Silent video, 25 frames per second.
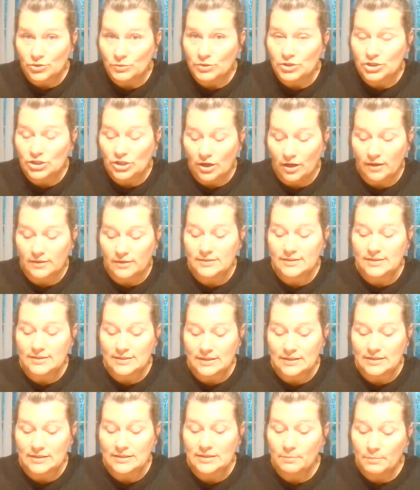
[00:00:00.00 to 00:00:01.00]
which causes
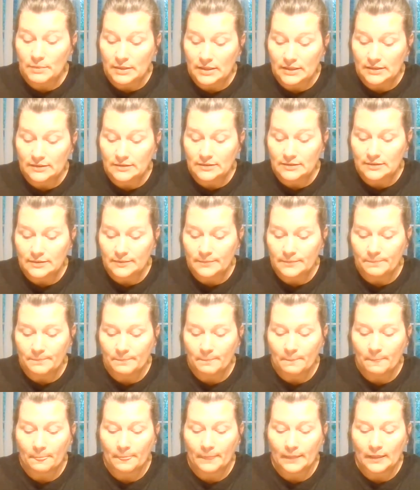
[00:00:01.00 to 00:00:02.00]
it to bend
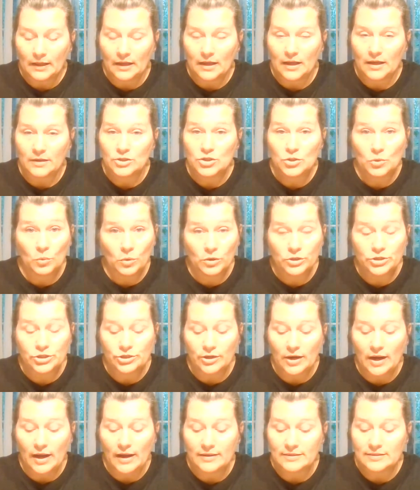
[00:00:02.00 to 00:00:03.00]
towards
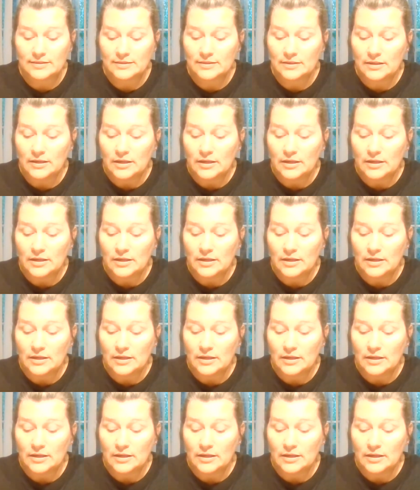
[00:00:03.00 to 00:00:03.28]
your eyes.